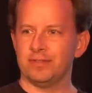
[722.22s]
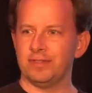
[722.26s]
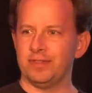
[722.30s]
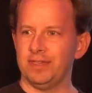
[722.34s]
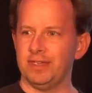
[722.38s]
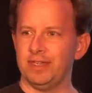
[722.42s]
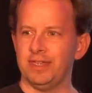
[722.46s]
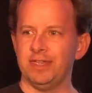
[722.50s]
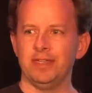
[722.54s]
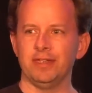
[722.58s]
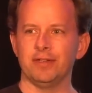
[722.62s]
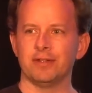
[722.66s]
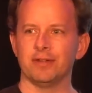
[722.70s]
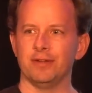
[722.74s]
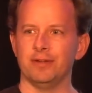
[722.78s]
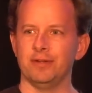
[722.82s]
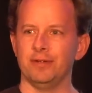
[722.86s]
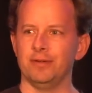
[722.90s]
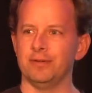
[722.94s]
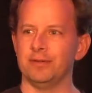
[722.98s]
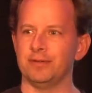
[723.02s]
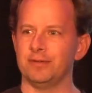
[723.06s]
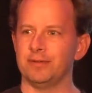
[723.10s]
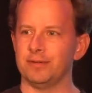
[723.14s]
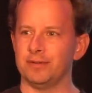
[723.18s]
the
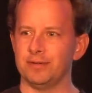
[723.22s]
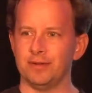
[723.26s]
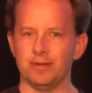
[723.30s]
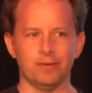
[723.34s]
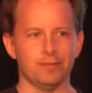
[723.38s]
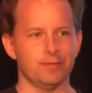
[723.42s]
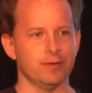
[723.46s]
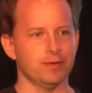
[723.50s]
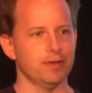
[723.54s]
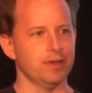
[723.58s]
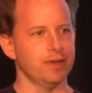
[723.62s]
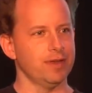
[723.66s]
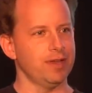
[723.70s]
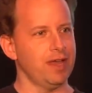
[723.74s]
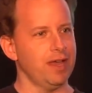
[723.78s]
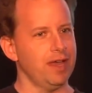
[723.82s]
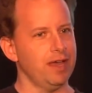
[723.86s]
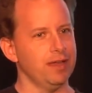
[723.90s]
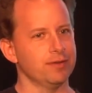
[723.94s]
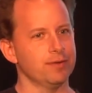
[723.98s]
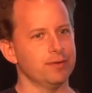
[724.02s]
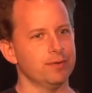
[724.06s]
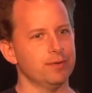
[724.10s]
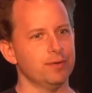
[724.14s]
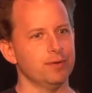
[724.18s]
ego of a
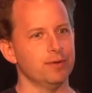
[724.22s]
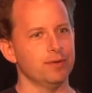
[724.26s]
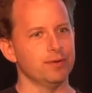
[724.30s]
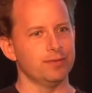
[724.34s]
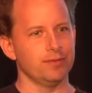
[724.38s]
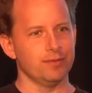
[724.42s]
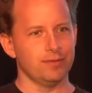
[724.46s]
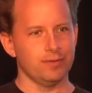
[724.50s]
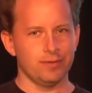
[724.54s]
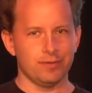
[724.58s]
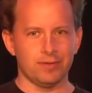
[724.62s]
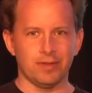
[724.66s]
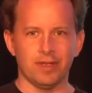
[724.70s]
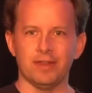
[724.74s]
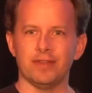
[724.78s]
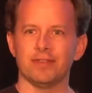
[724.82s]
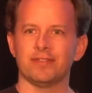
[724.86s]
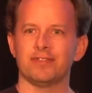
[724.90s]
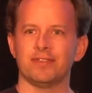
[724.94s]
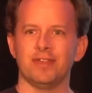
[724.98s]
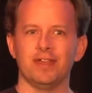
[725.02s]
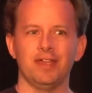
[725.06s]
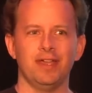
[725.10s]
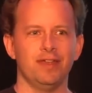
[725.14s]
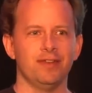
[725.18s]
hardcore data
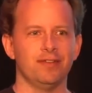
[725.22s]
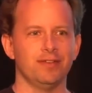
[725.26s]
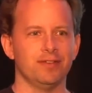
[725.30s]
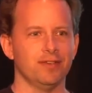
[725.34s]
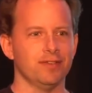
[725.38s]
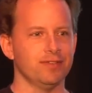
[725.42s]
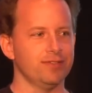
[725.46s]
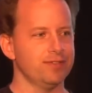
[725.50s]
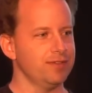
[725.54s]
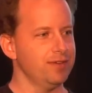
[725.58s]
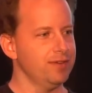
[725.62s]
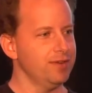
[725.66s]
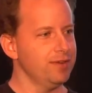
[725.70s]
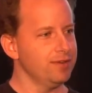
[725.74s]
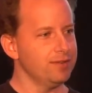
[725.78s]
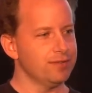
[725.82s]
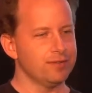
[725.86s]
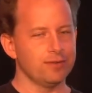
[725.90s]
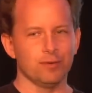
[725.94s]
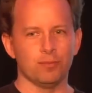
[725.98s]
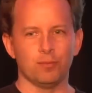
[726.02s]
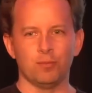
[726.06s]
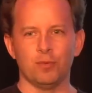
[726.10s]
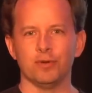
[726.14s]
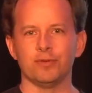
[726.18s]
scientist
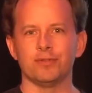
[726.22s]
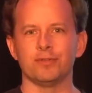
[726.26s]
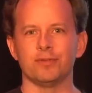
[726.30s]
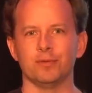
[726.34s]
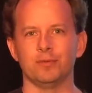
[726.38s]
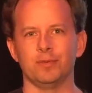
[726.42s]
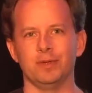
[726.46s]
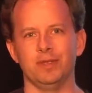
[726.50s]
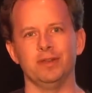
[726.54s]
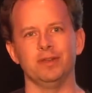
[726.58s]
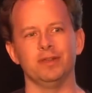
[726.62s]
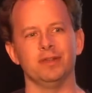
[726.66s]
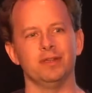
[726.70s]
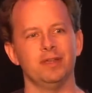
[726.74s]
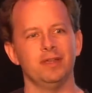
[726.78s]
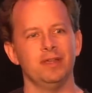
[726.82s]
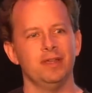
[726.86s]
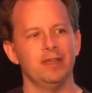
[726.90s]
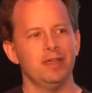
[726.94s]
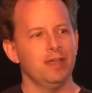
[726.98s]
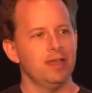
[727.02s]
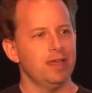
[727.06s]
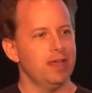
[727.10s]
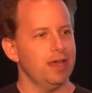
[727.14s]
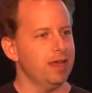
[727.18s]
to want to win.
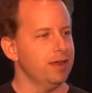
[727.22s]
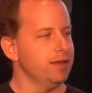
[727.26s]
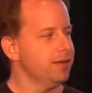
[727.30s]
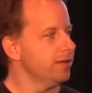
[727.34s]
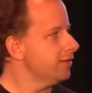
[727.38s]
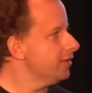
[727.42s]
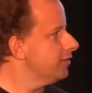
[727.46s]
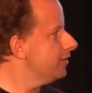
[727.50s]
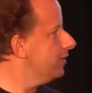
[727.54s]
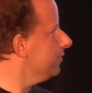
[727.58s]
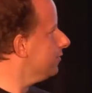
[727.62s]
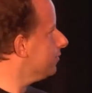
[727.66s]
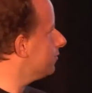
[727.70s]
And this